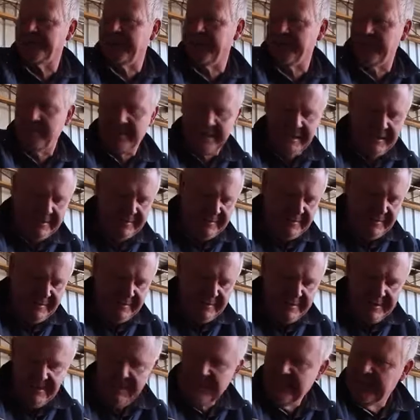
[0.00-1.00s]
down about,
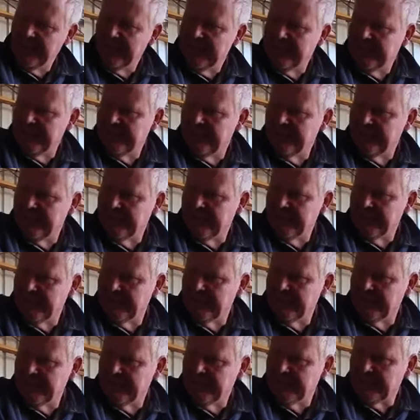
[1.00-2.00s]

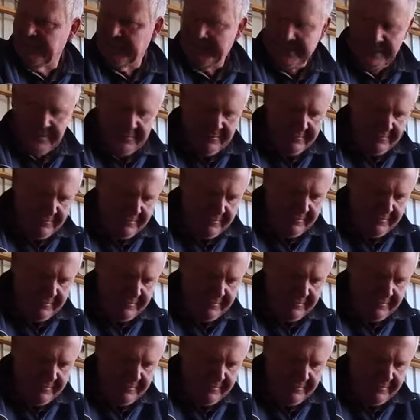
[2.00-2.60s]
I don't know,